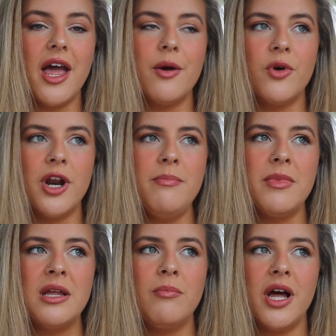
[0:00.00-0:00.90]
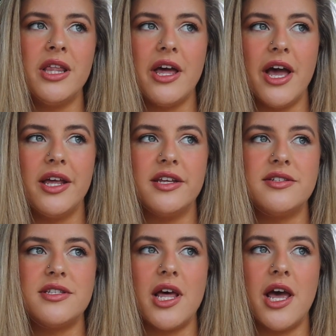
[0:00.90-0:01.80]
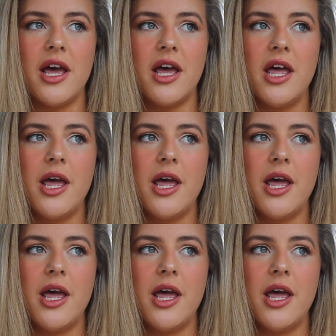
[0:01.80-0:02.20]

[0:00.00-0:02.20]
And what I mean by that is that